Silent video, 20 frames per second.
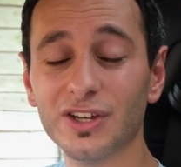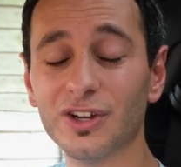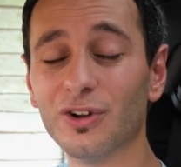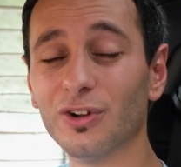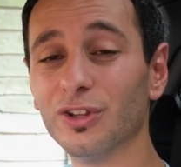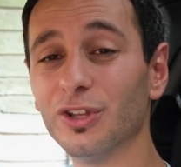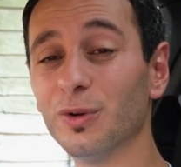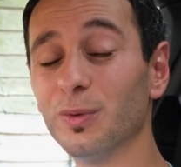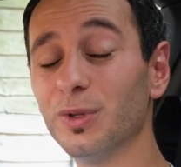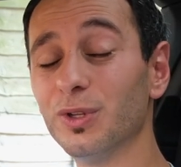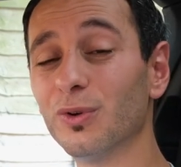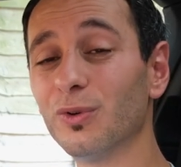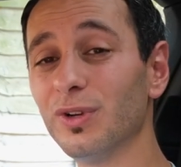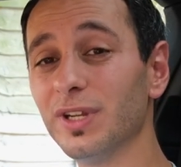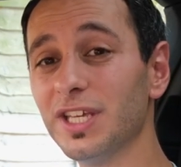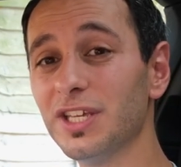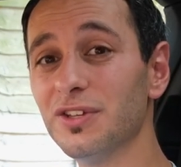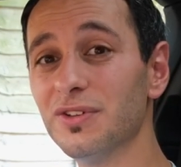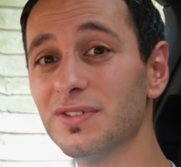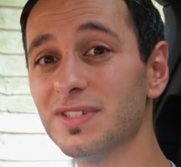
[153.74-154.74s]
although we'd
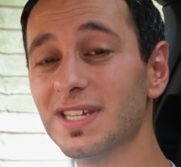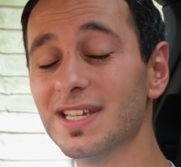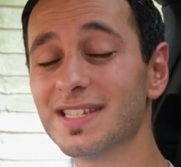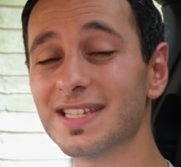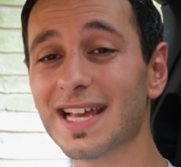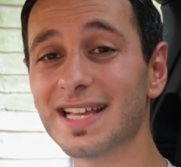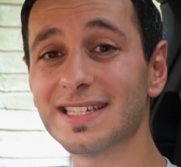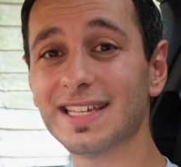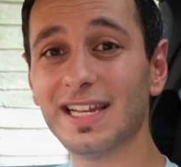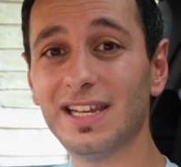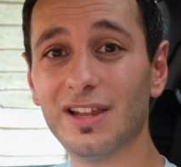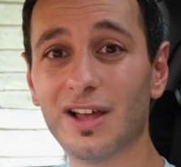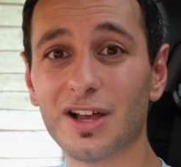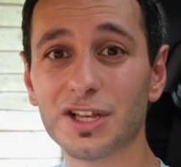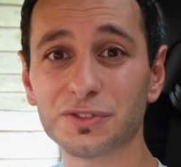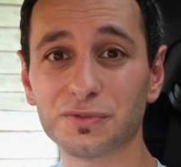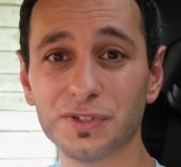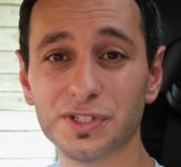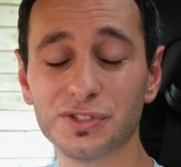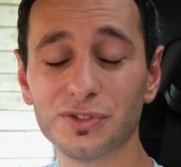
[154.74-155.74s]
only use this as a
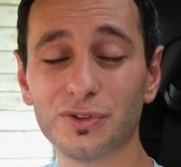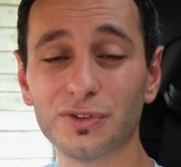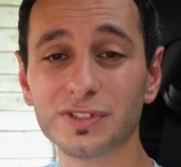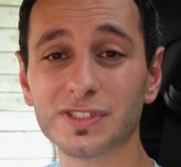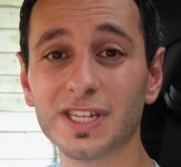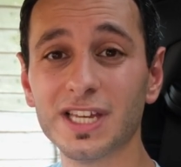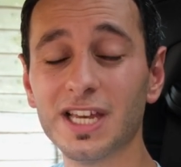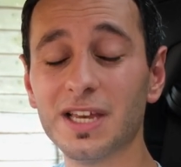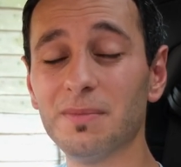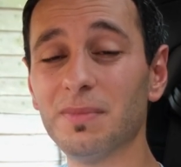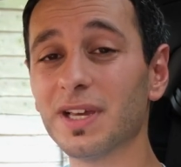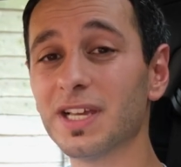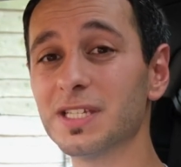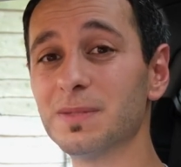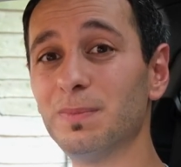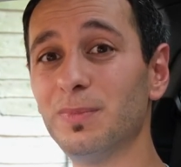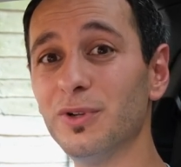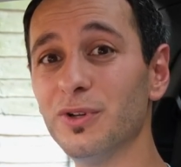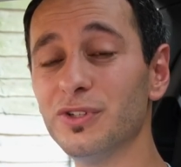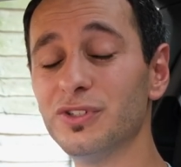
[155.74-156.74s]
last resort because
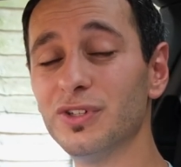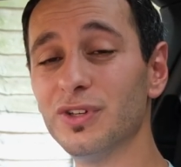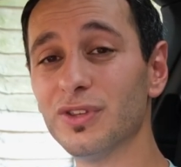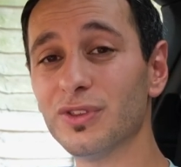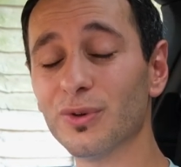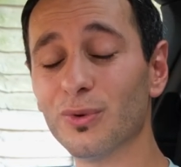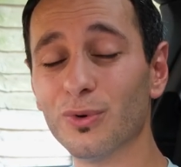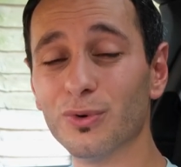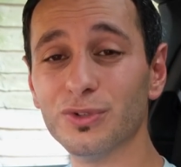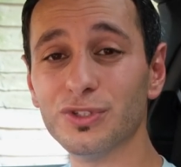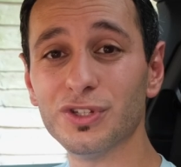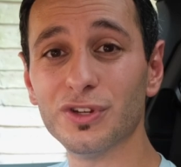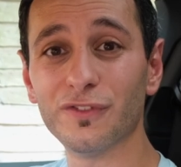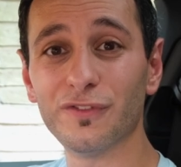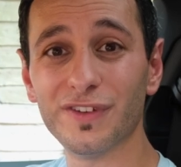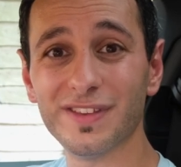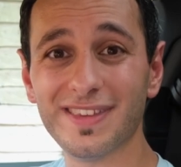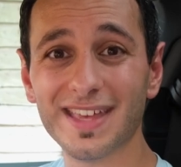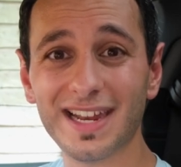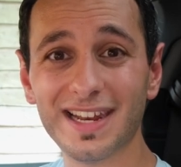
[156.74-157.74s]
Bluetooth audio
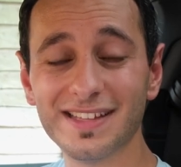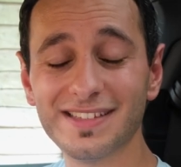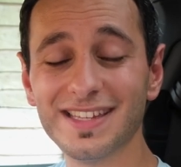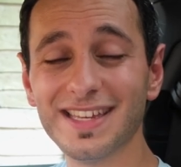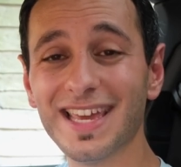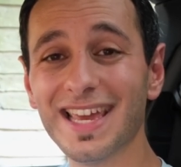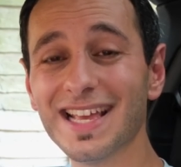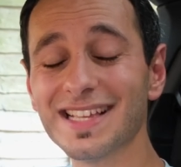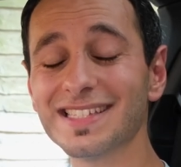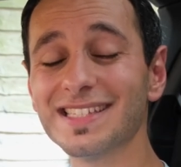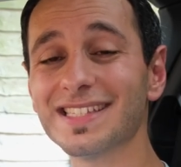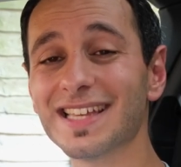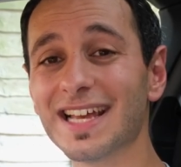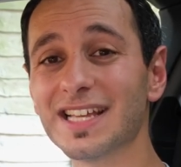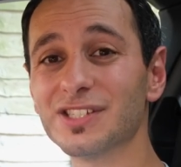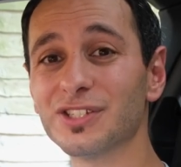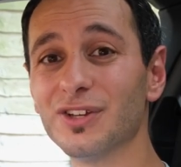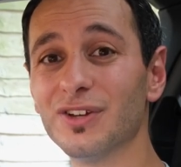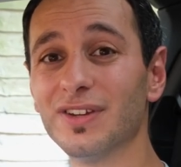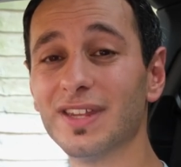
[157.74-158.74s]
fidelity isn't
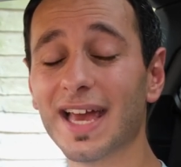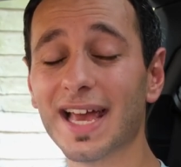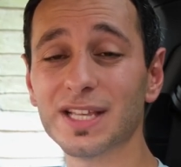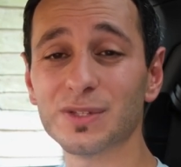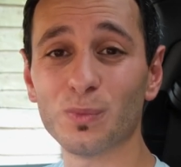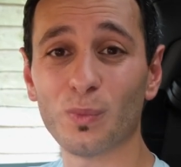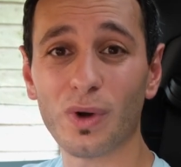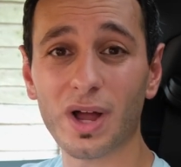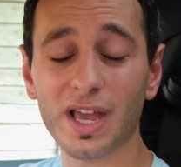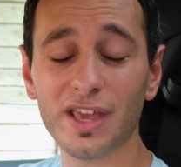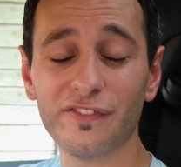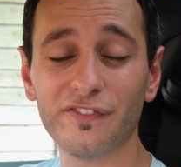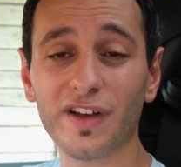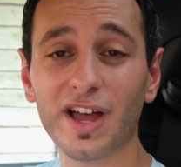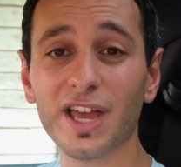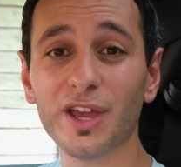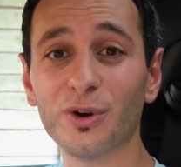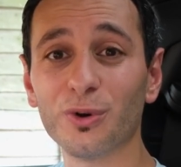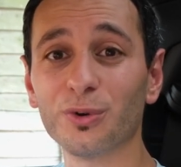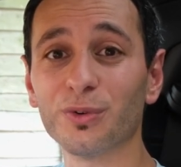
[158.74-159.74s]
as good as
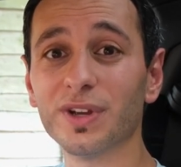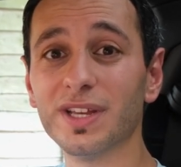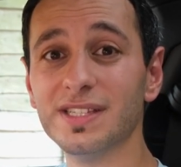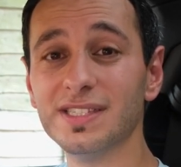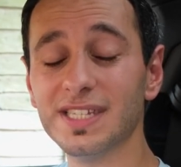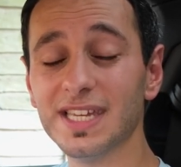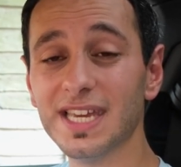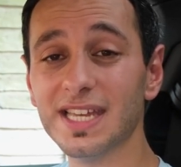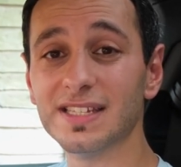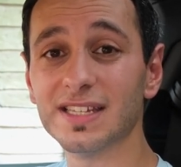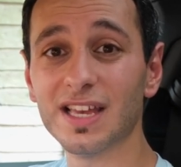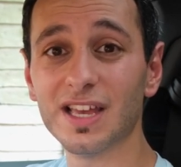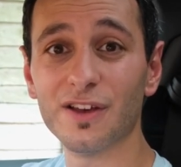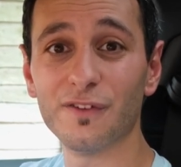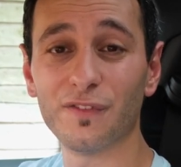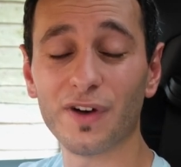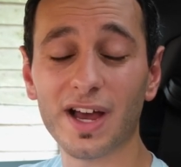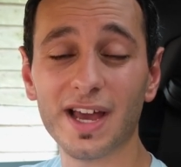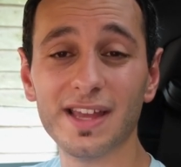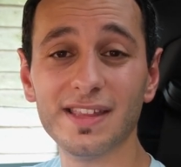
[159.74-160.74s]
Wi-Fi or indeed
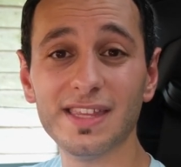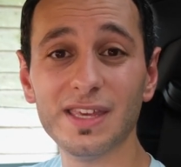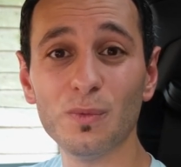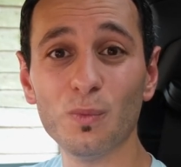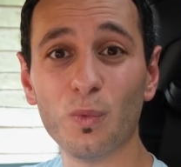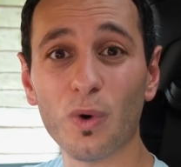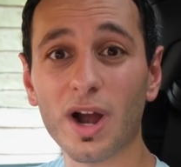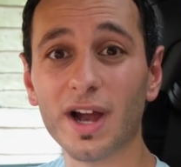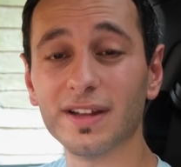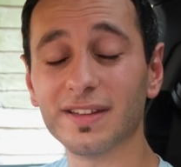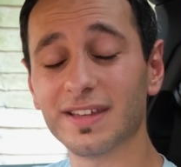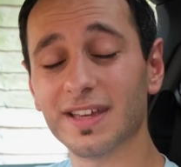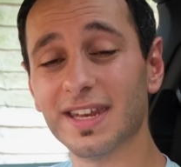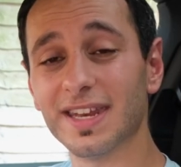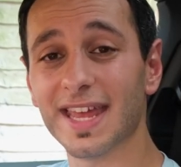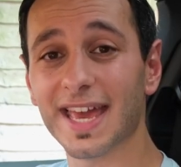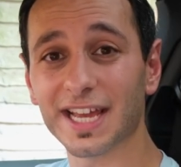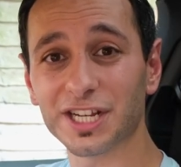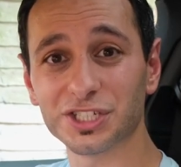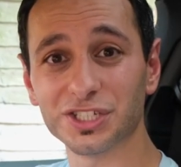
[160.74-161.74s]
via the wired
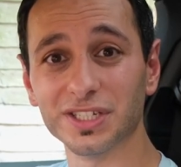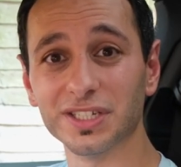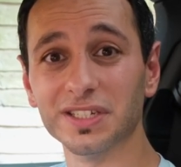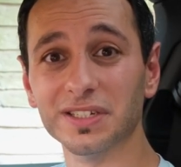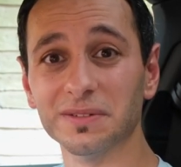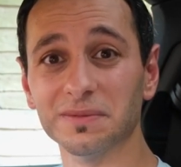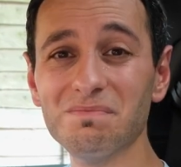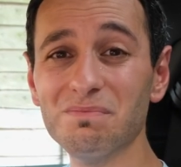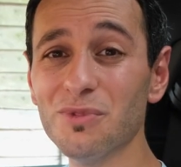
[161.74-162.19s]
connection.